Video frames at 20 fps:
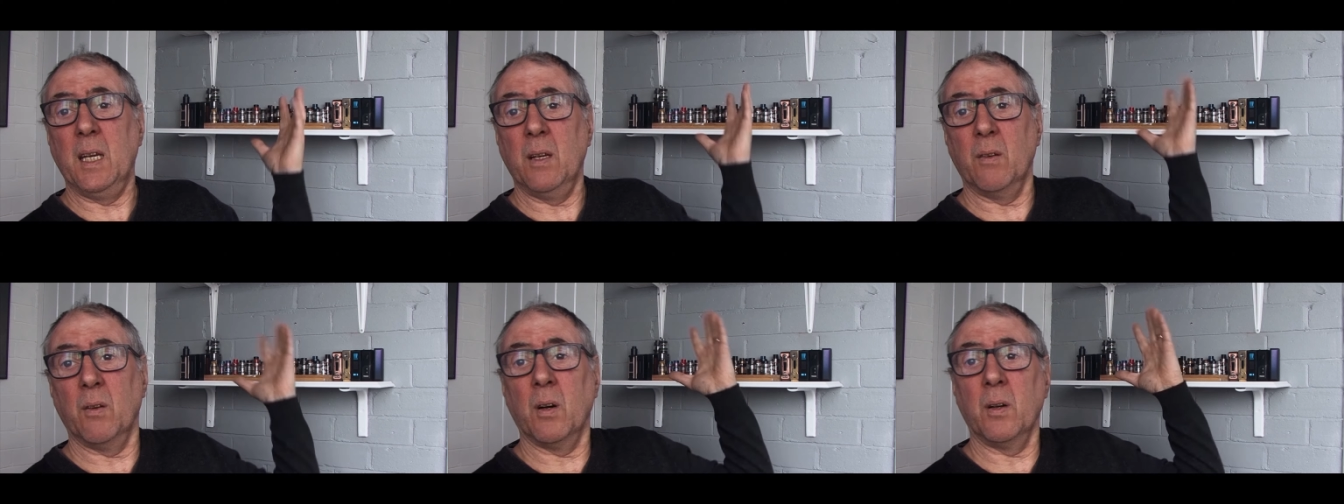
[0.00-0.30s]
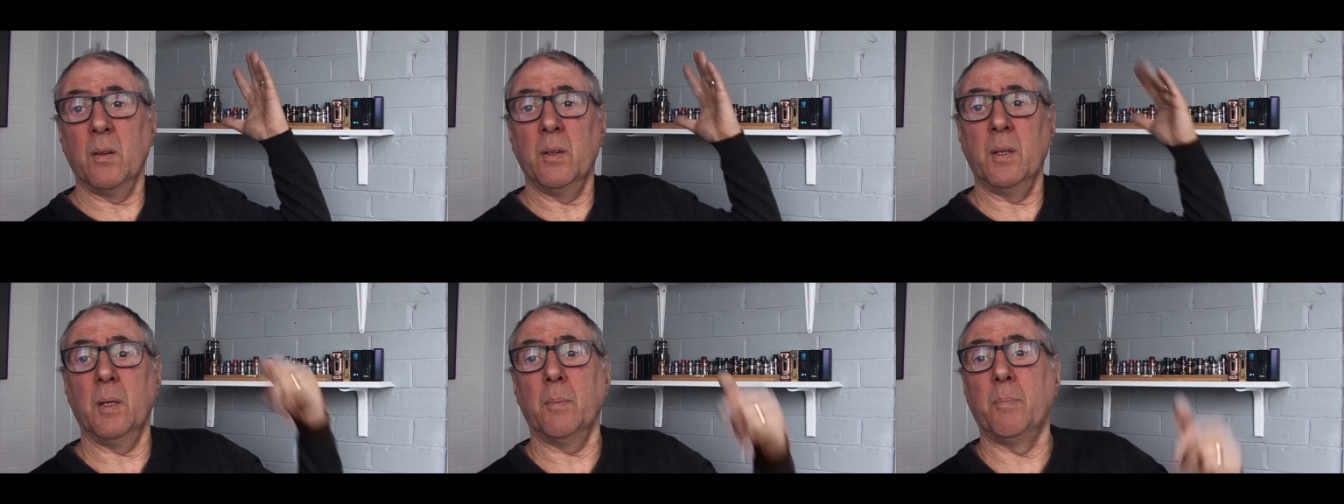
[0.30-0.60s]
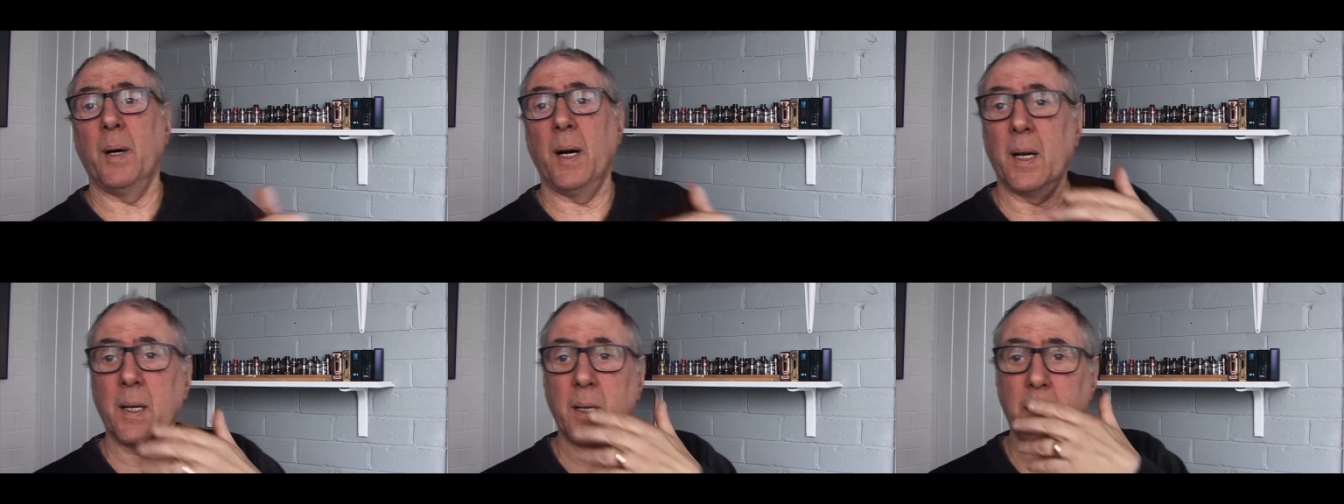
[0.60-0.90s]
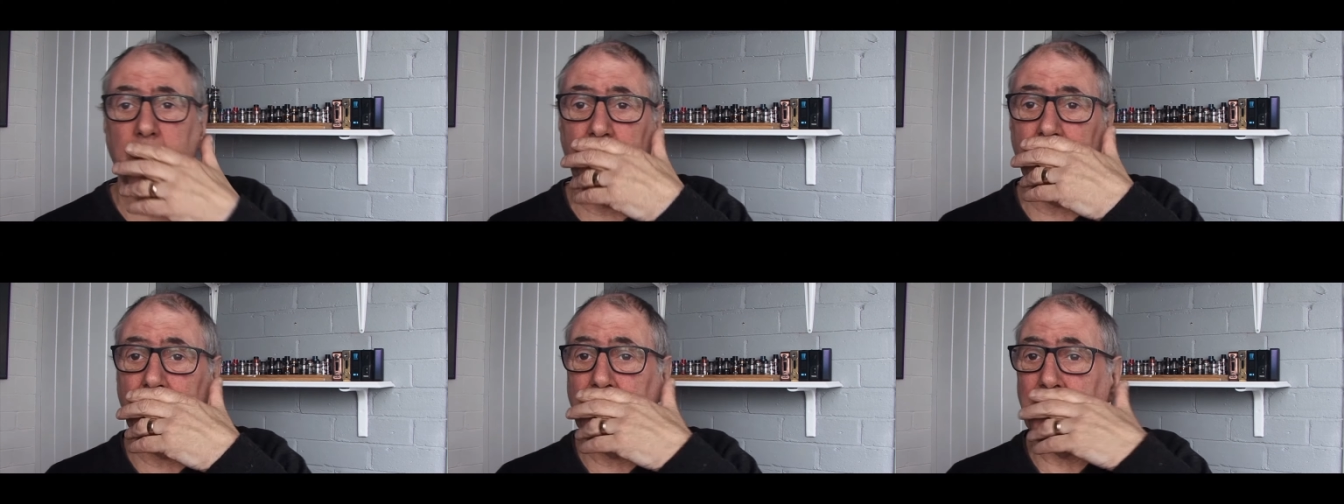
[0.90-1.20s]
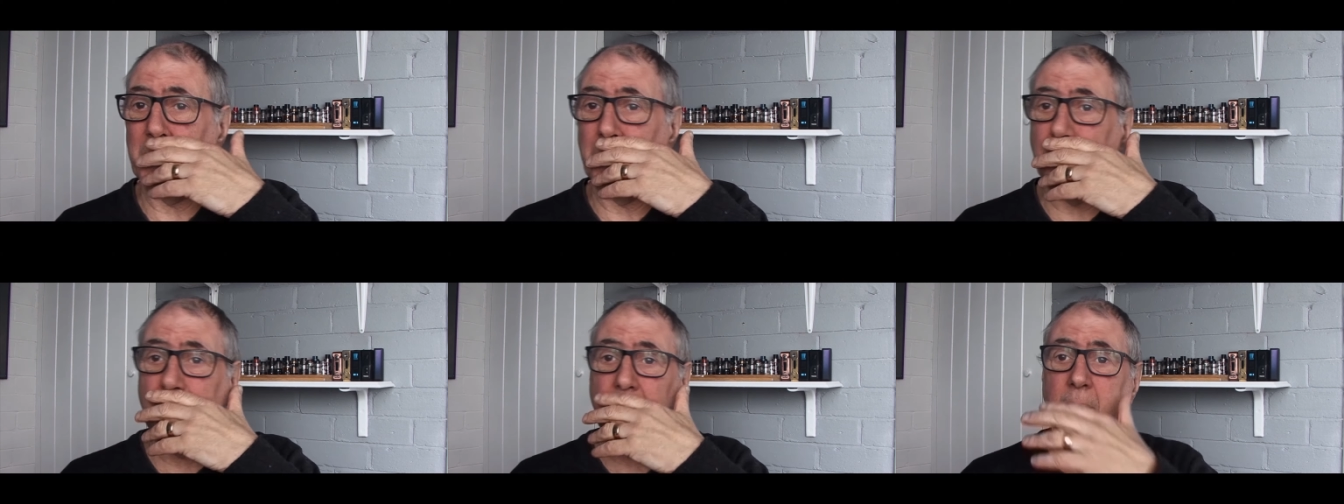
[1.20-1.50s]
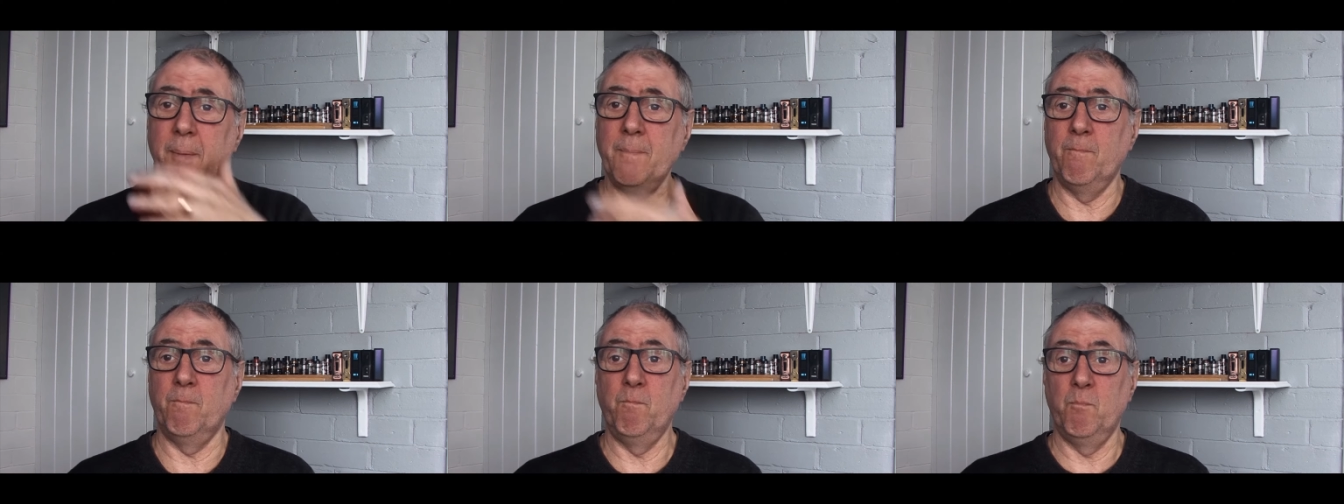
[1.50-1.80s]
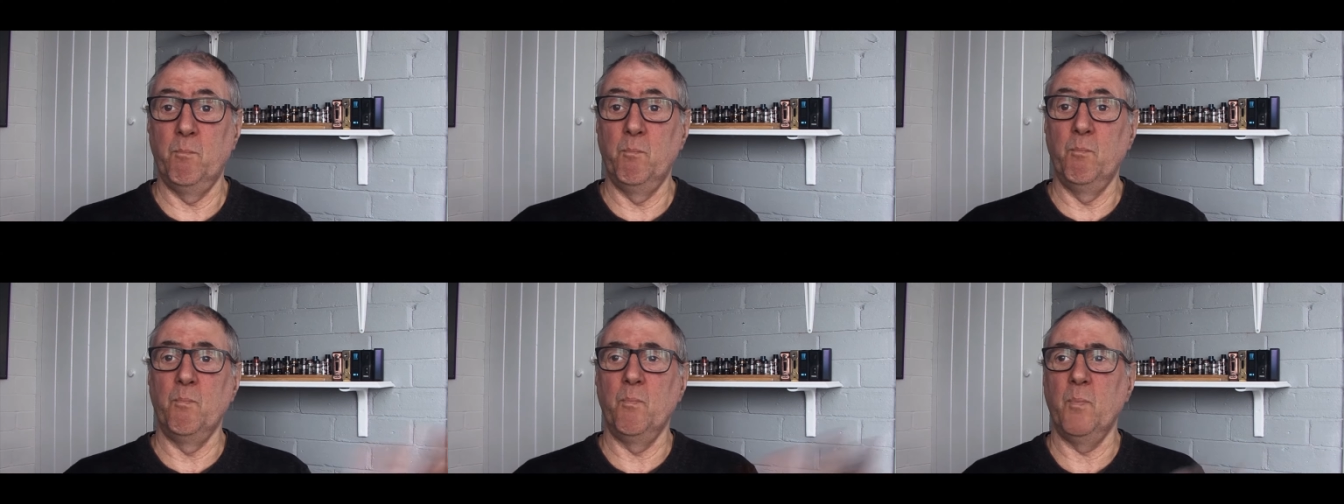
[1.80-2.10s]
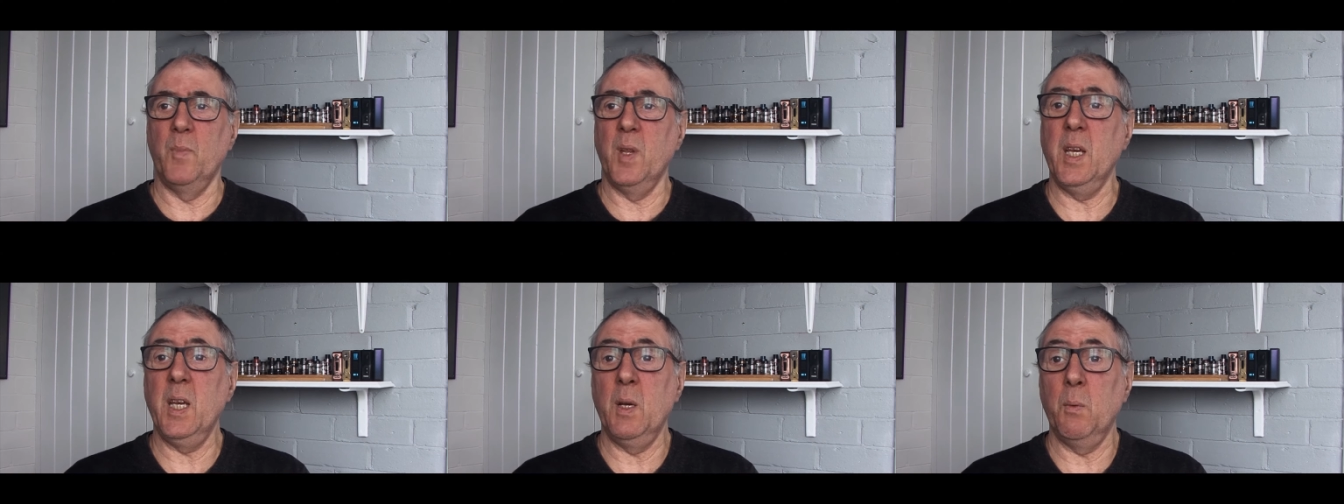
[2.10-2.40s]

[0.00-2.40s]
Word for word: on at the back you know and then here